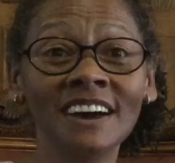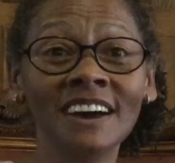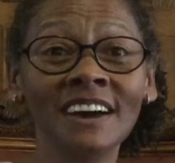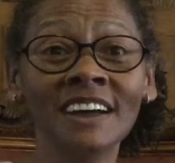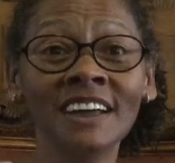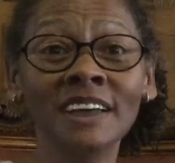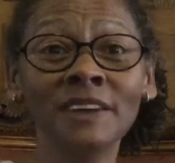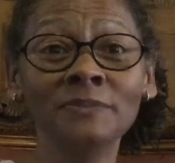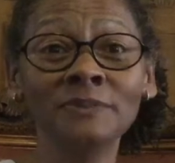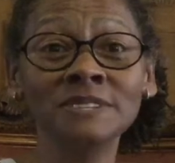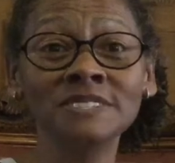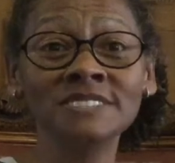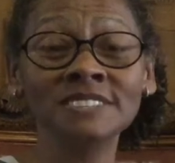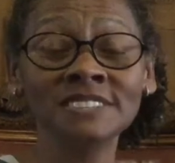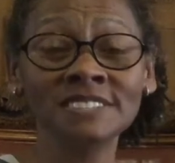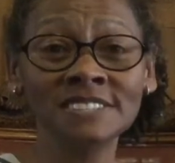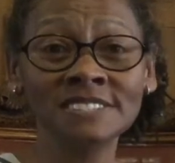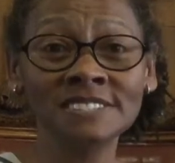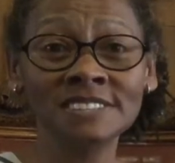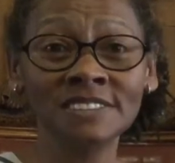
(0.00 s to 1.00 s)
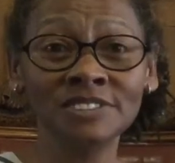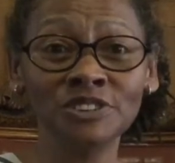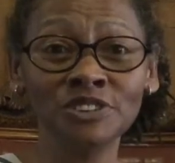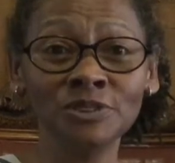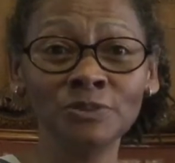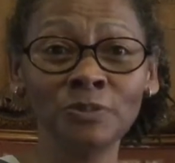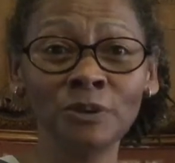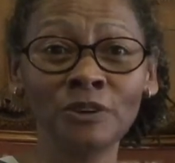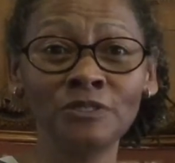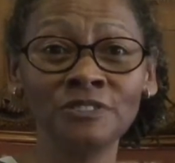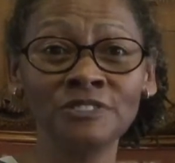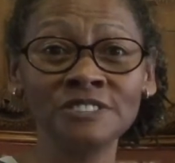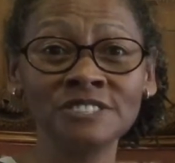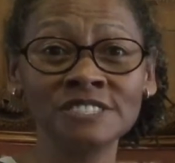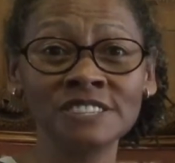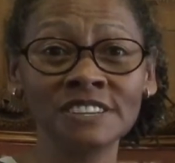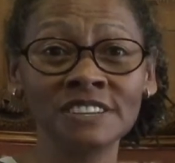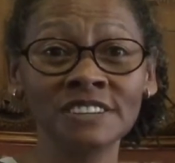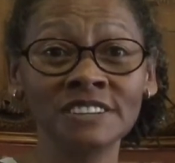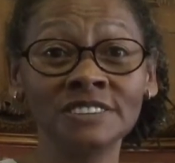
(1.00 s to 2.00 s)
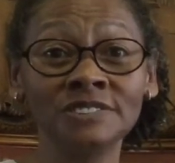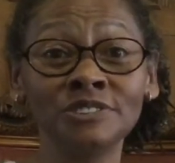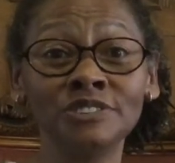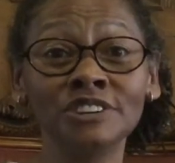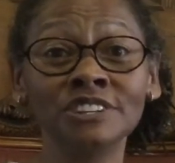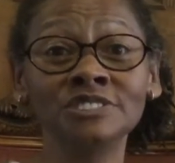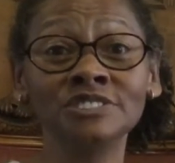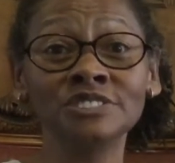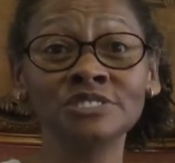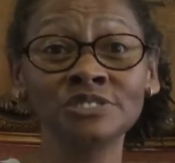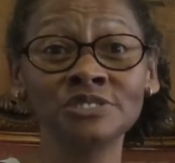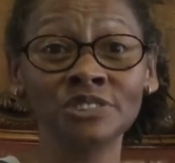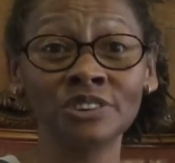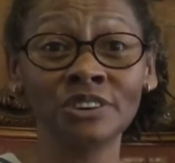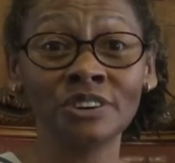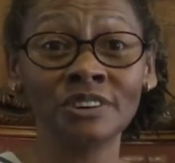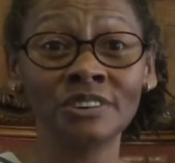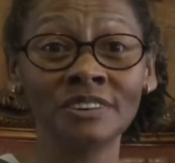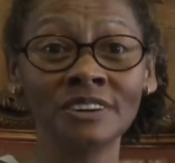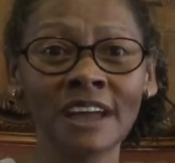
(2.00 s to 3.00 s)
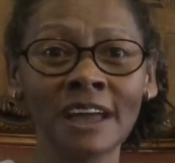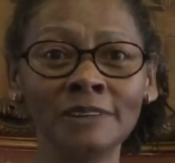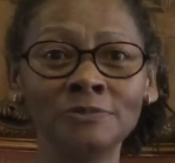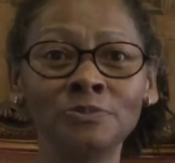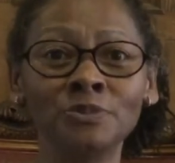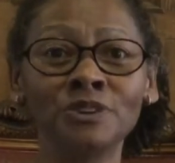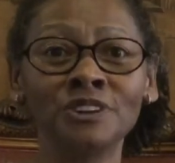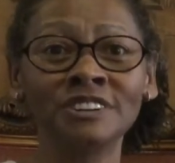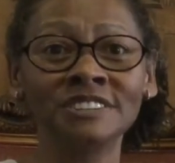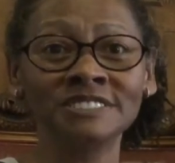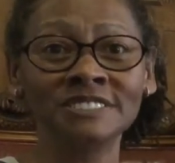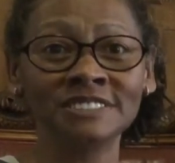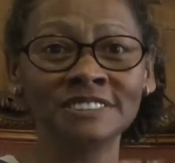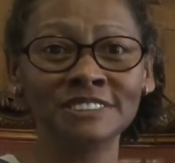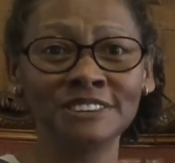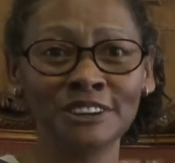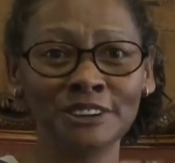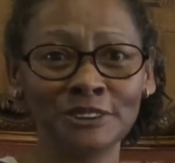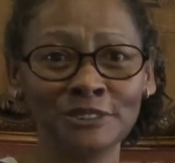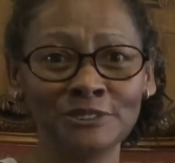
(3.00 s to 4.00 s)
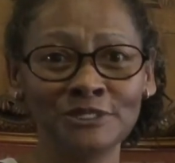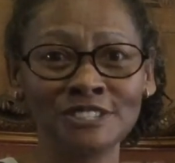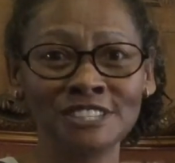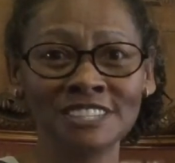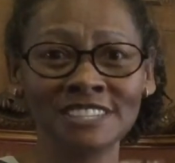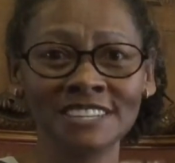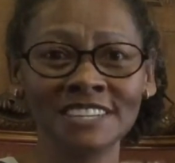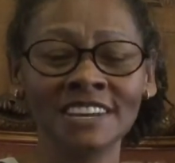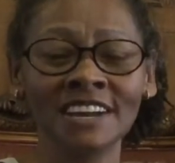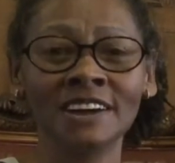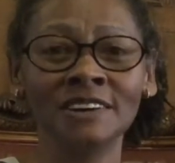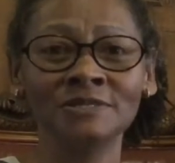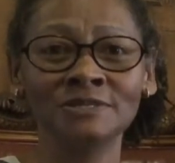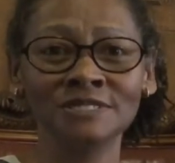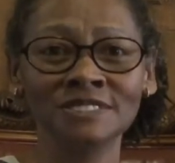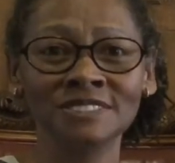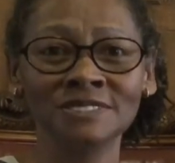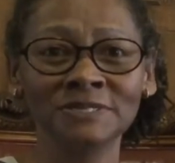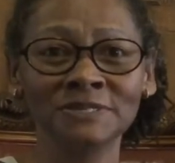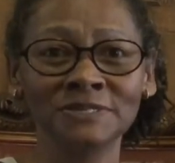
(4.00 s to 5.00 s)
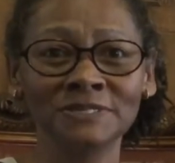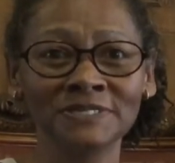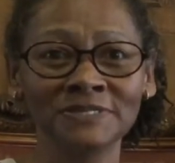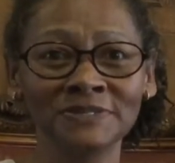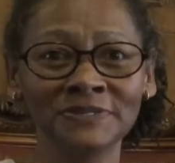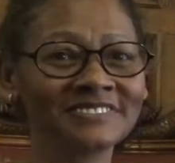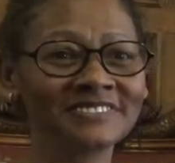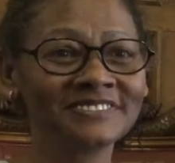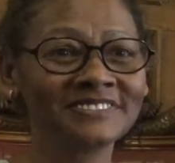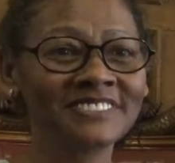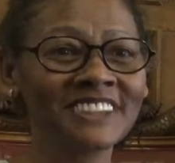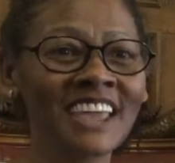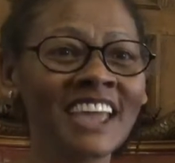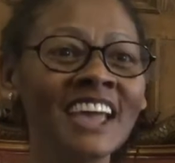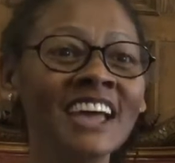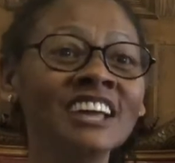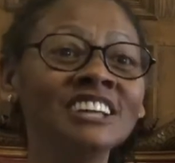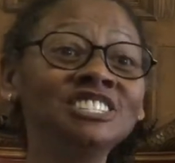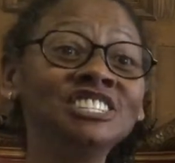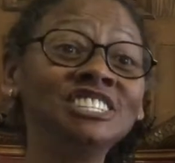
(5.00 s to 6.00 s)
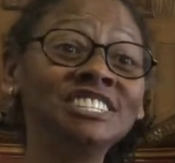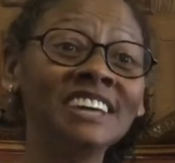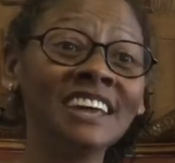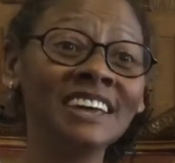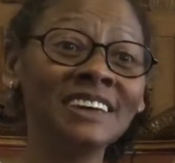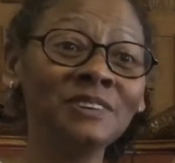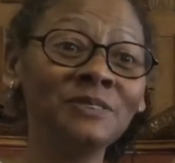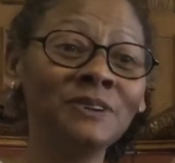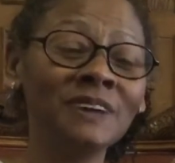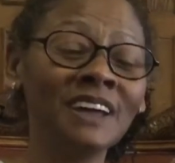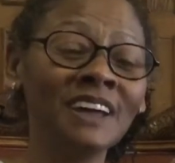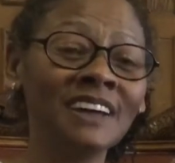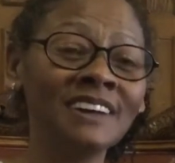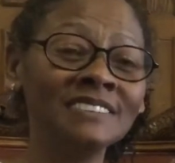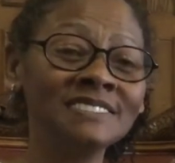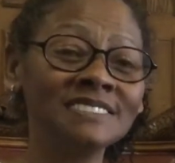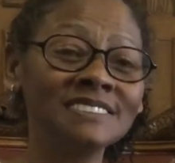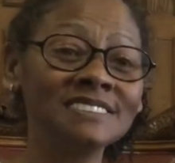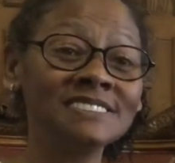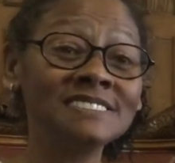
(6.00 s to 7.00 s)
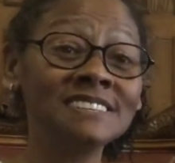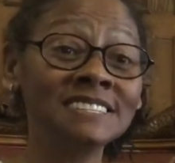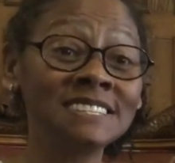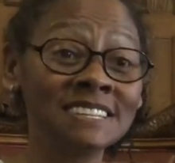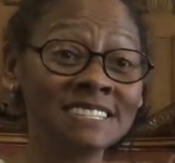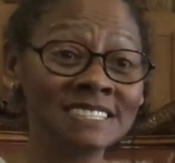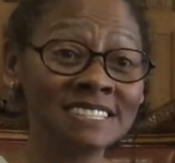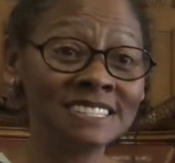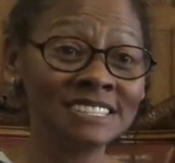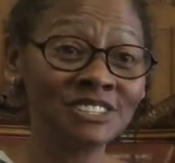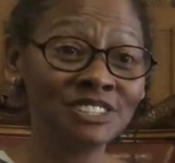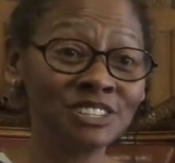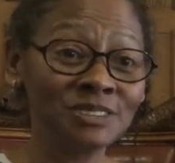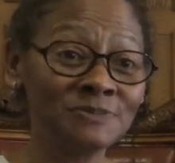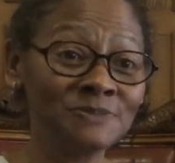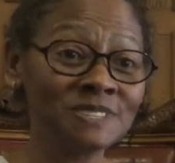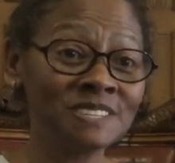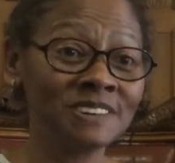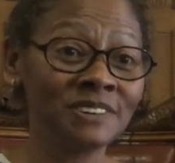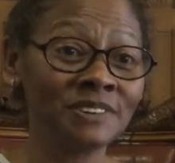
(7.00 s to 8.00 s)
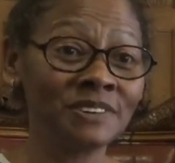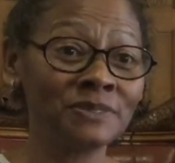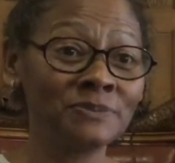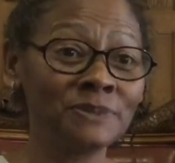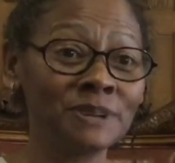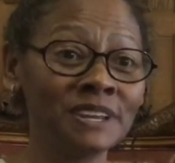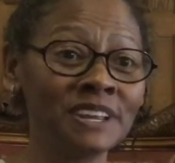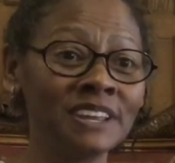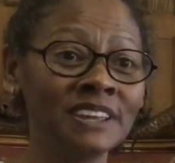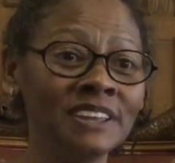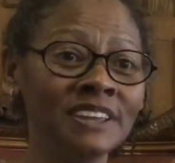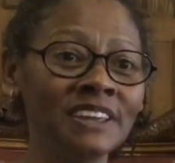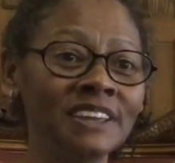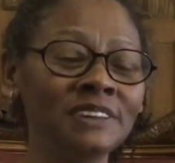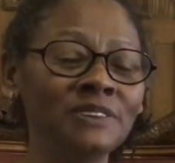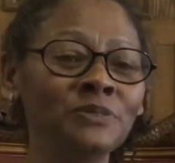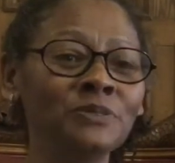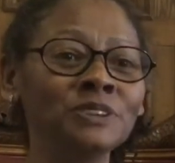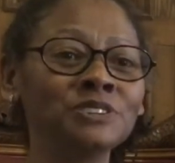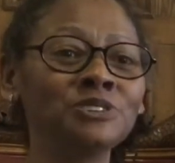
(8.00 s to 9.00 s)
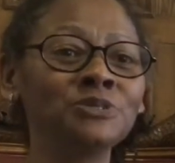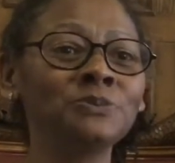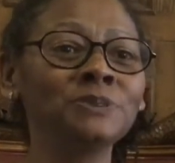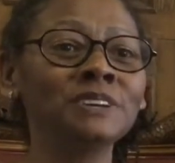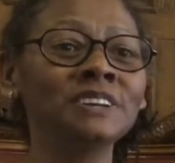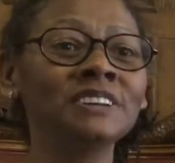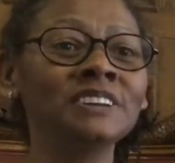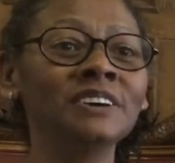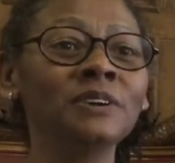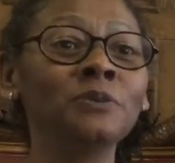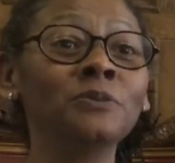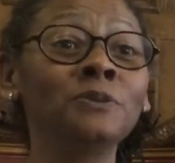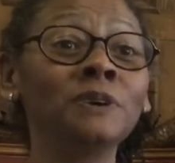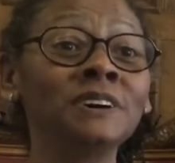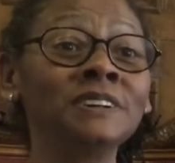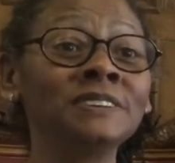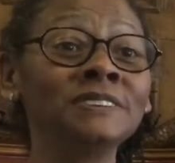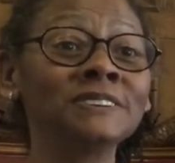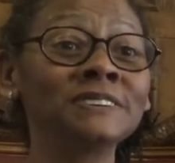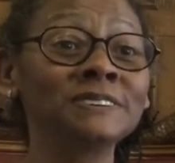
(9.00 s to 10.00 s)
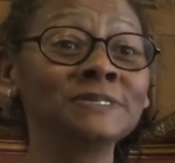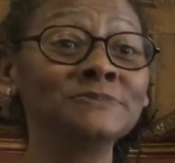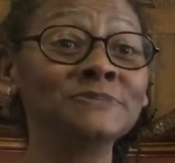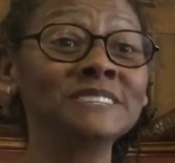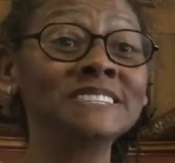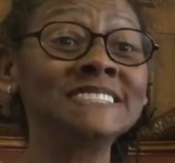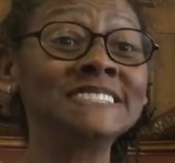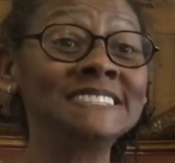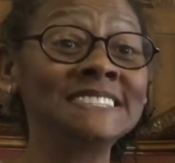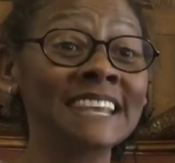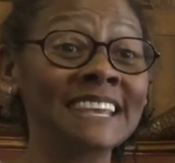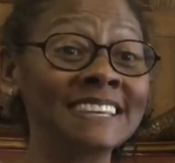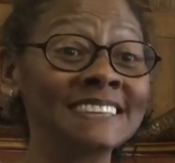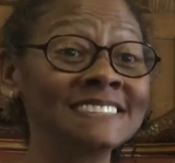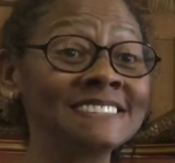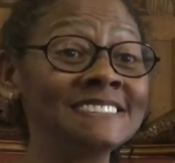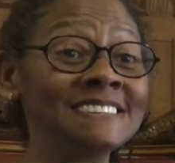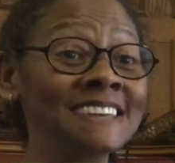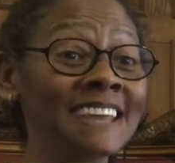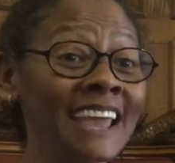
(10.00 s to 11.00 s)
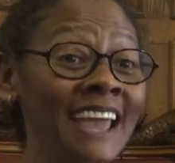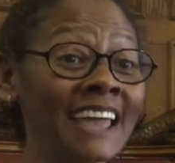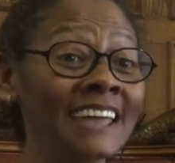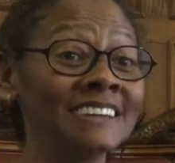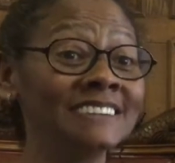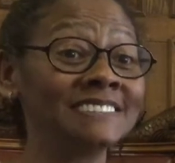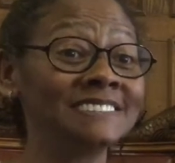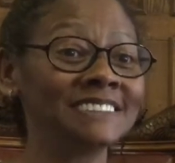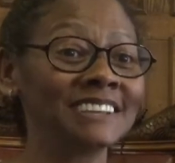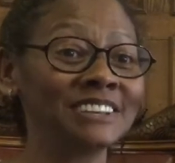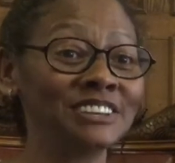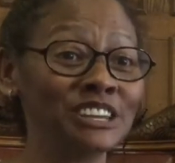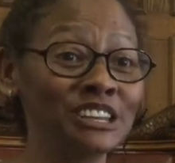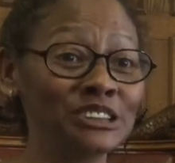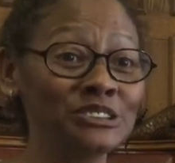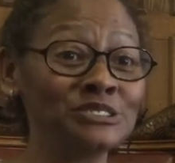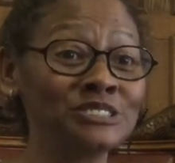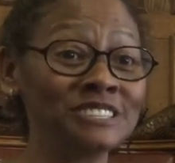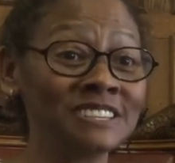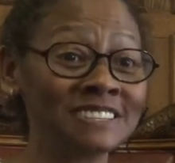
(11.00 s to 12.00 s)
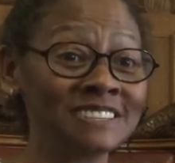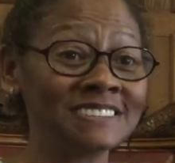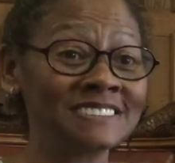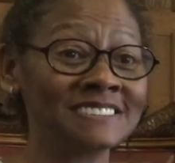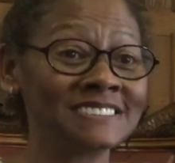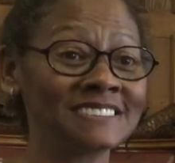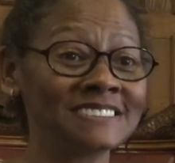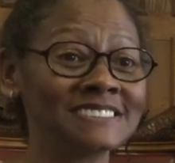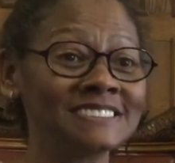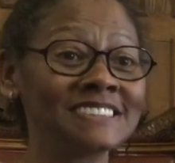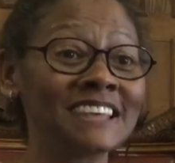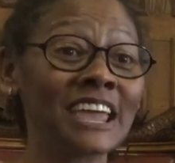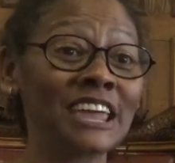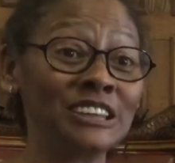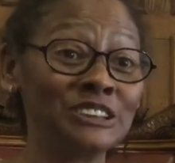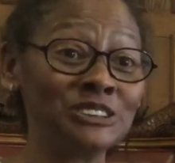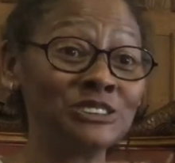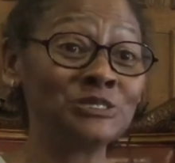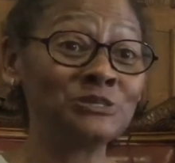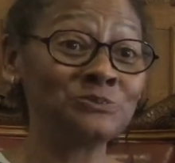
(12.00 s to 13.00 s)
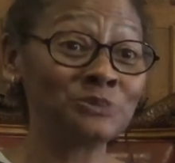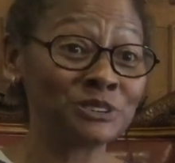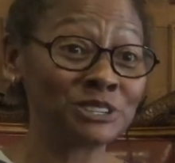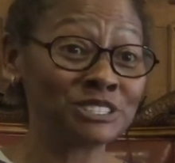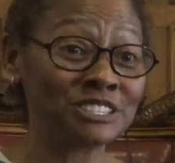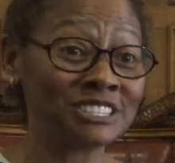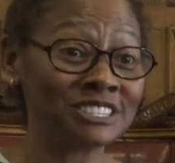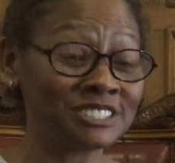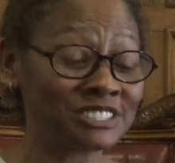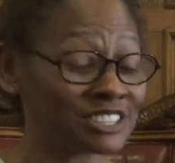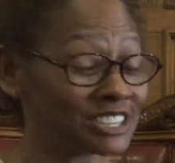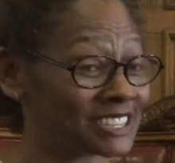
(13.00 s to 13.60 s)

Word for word: I am a citizenship officer and registrar at Brighton and Hove City Council. Today we had a citizenship ceremony in which we welcomed 68 new citizens into British